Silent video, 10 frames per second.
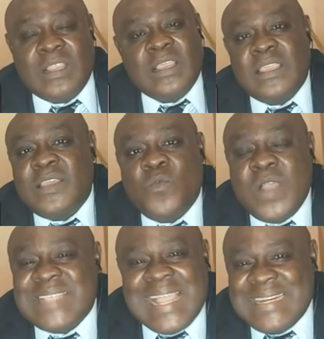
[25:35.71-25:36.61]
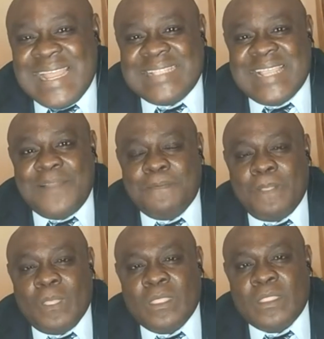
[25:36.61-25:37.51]
I've, I've done he it went for you. at that time.
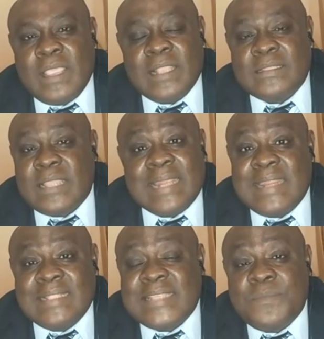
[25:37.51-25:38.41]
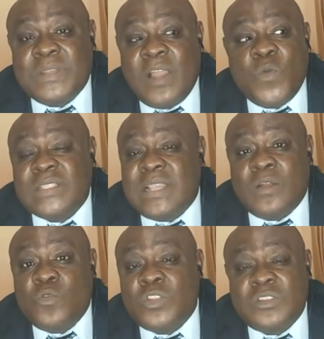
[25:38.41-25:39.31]
Yes, at that time he now went
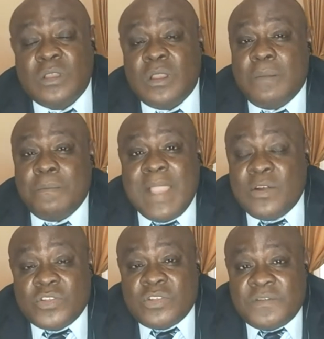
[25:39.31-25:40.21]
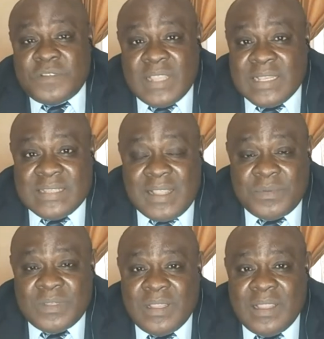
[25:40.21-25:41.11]
and wrote Microsoft
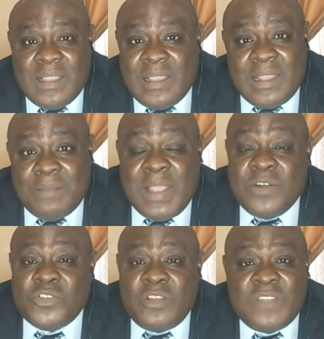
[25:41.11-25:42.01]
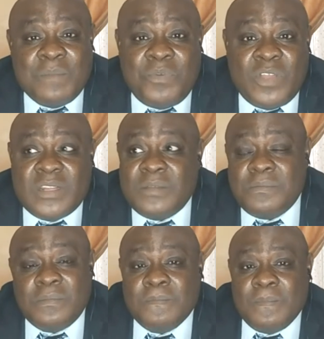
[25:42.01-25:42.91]
exams, and Microsoft employed
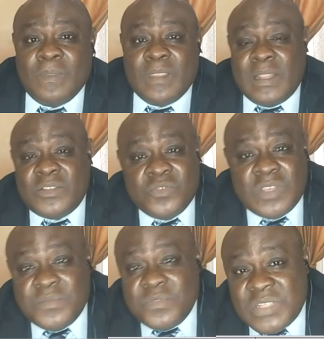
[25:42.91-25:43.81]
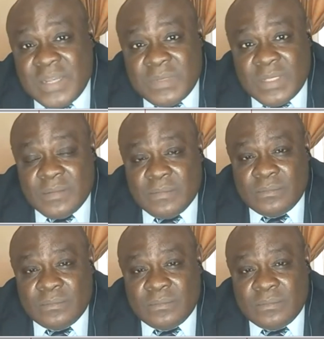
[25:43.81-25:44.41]
him and took him to Germany.